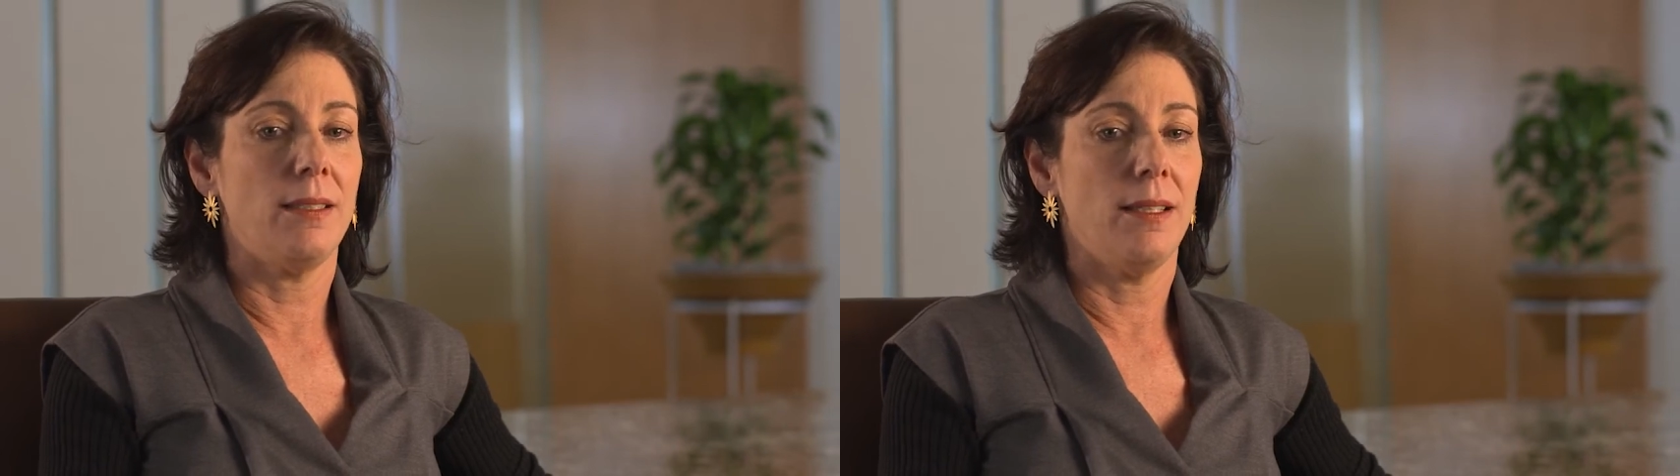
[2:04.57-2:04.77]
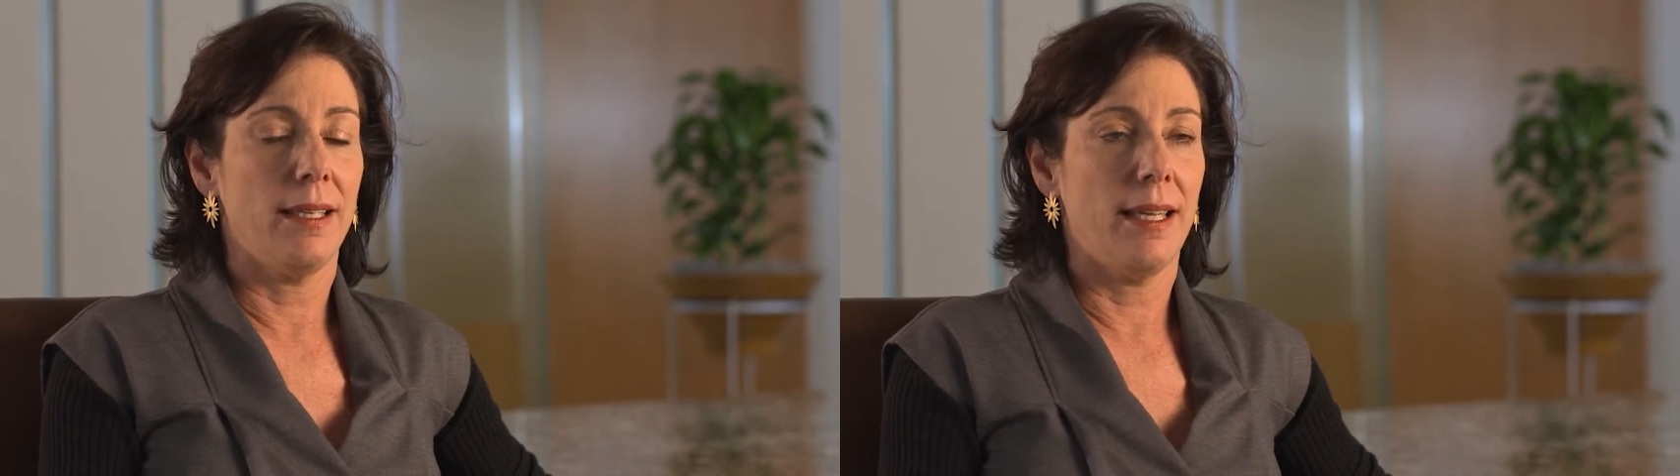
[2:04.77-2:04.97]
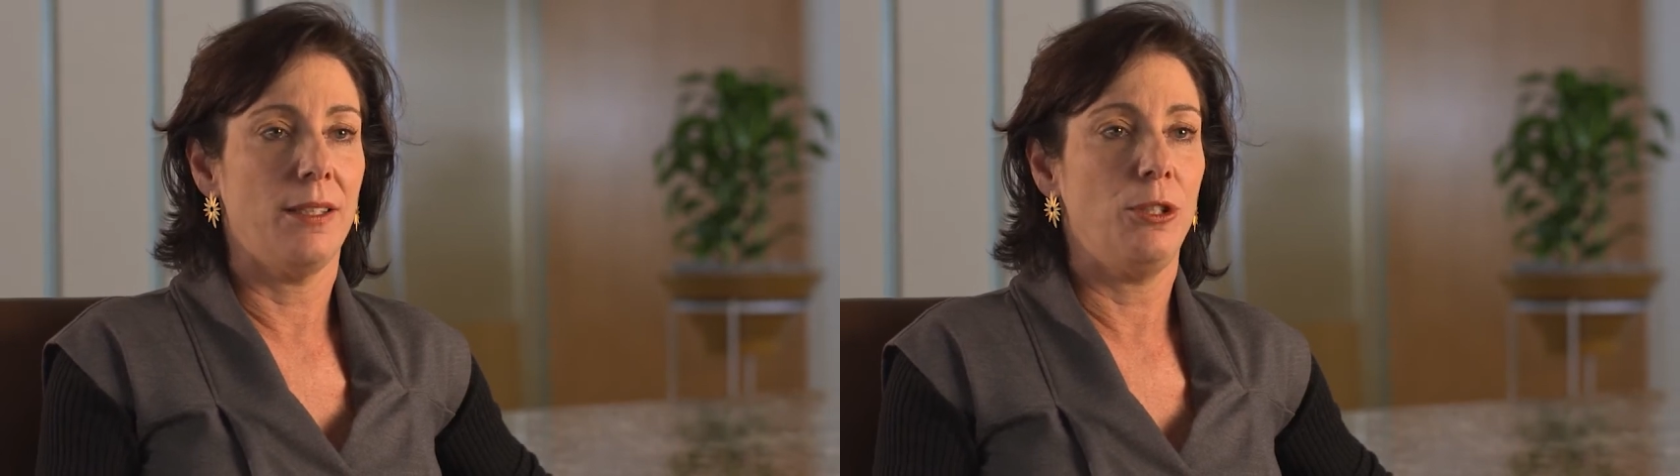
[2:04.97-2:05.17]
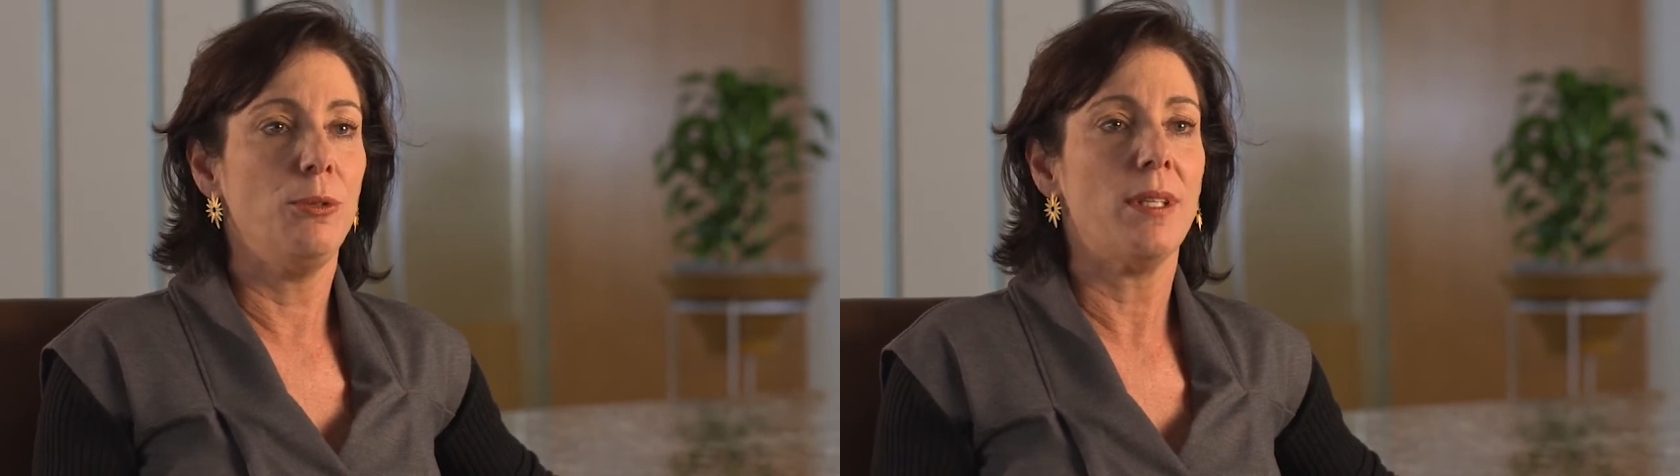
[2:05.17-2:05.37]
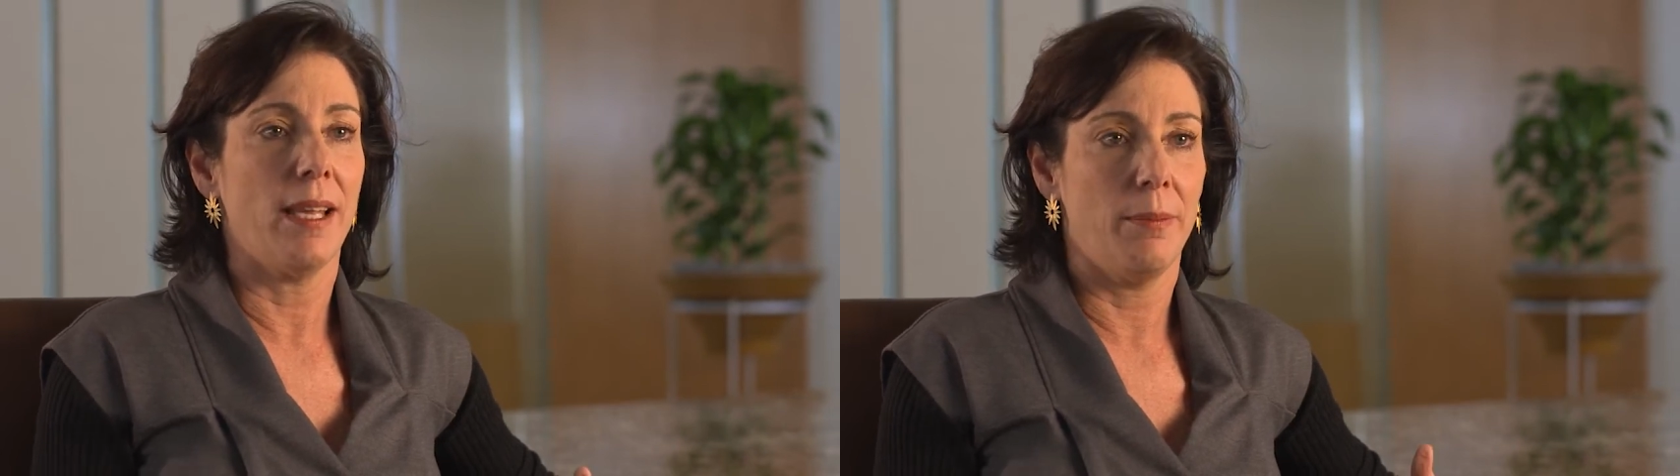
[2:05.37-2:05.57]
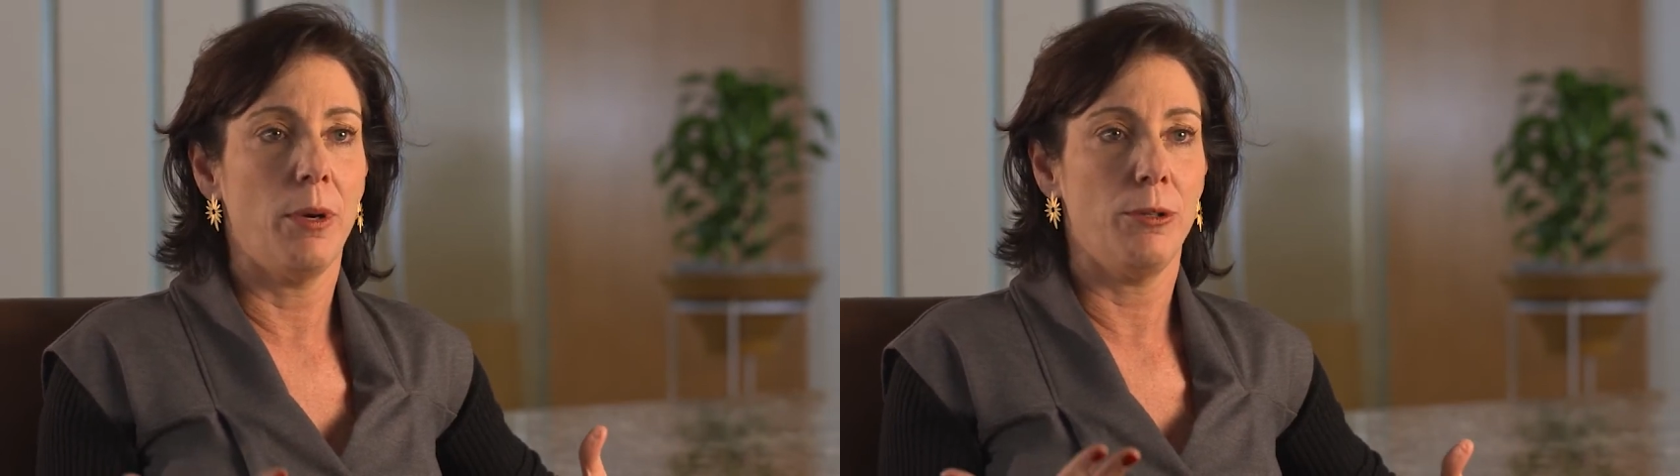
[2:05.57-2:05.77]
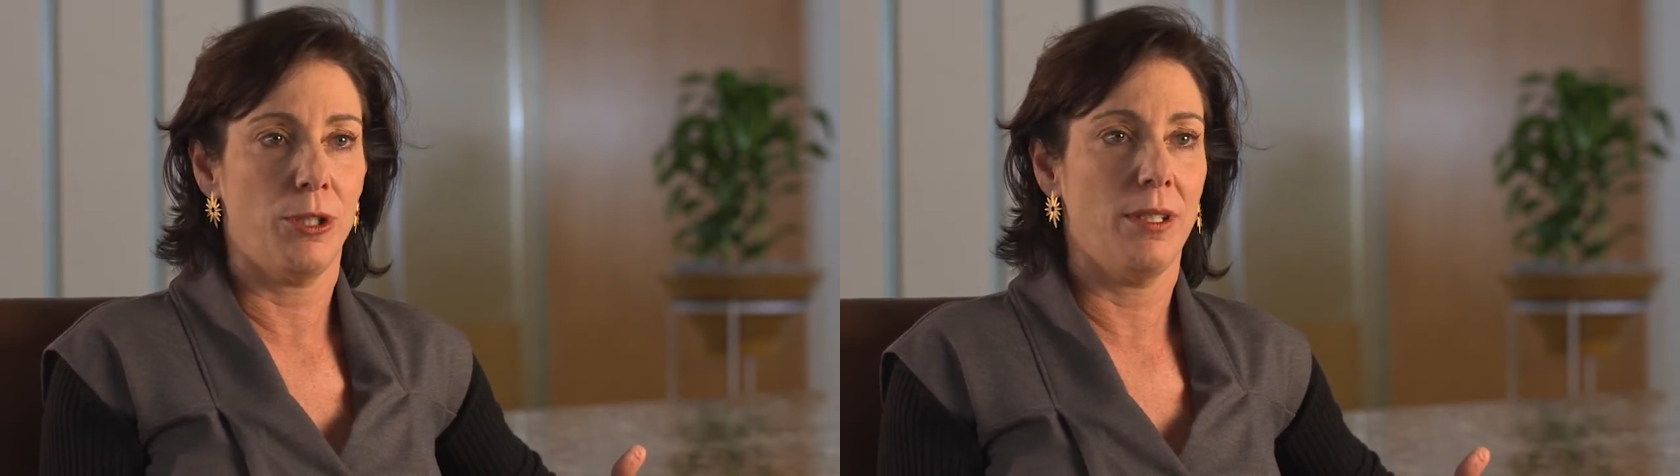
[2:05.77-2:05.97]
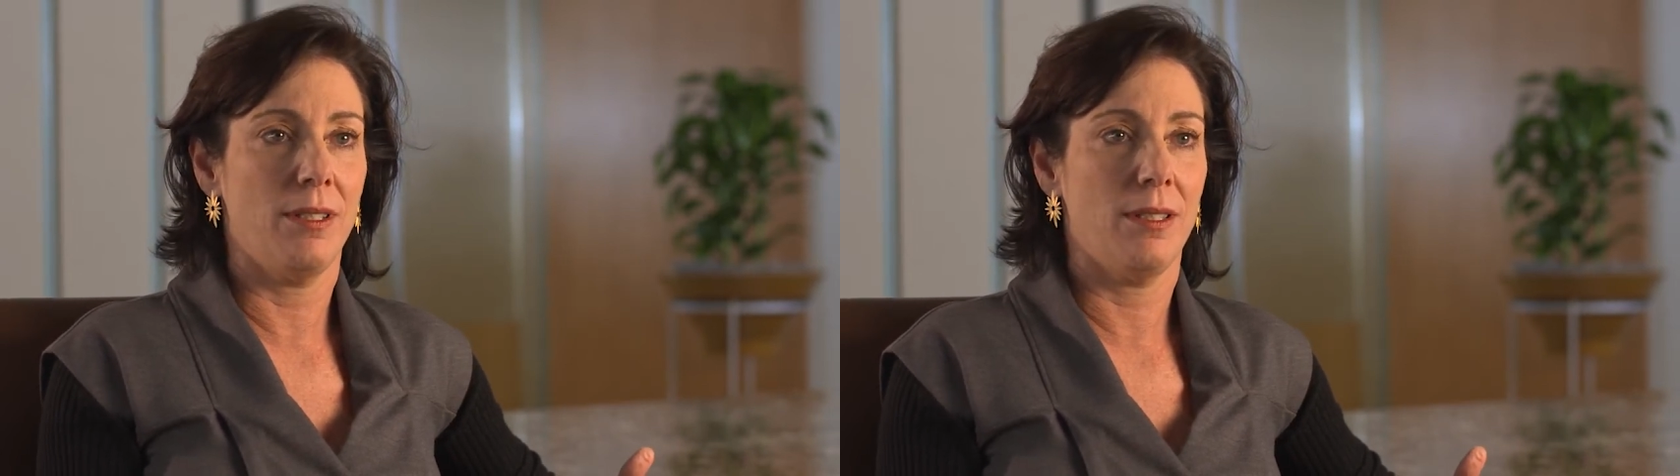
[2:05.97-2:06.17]
again, use that
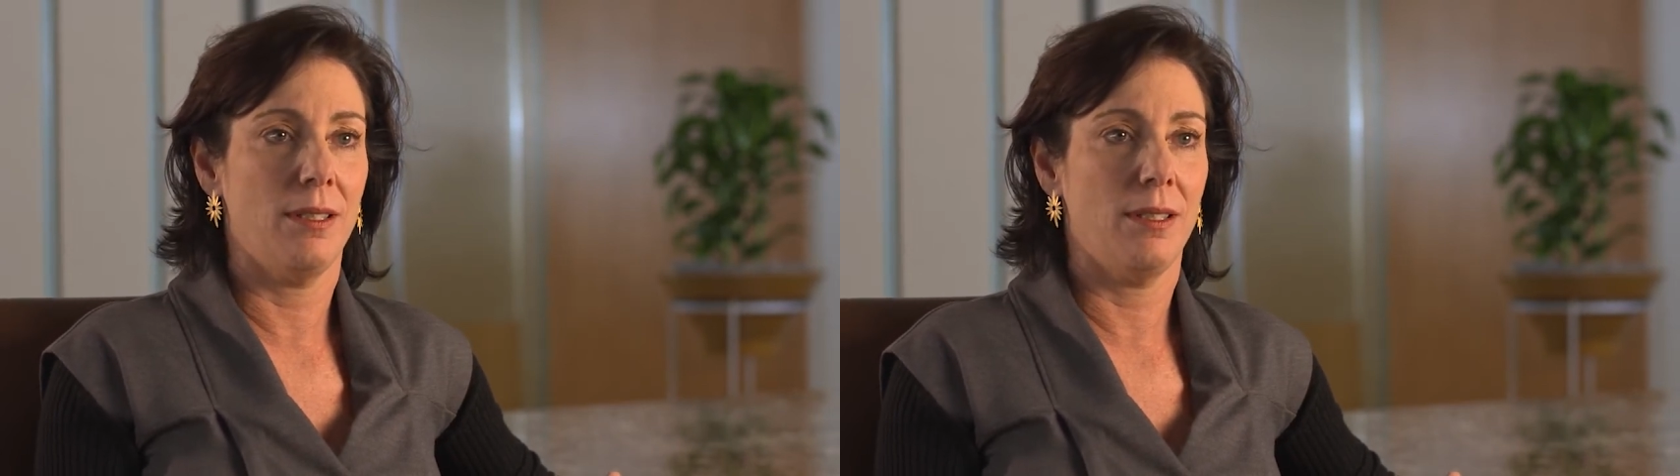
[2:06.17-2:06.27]
emotion